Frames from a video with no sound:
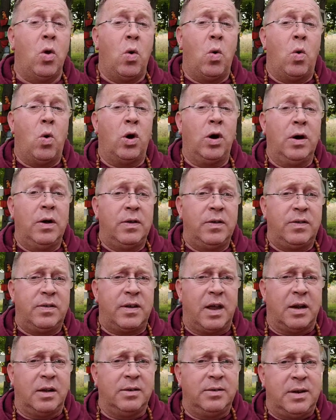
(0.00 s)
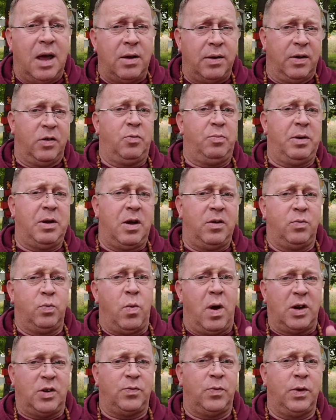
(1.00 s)
or subtle dullness, because
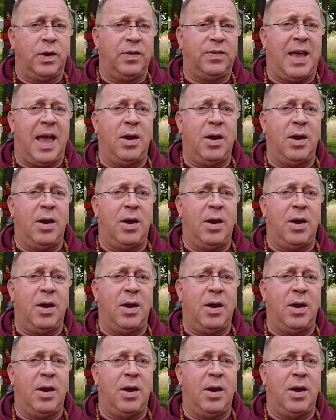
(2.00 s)
watchfulness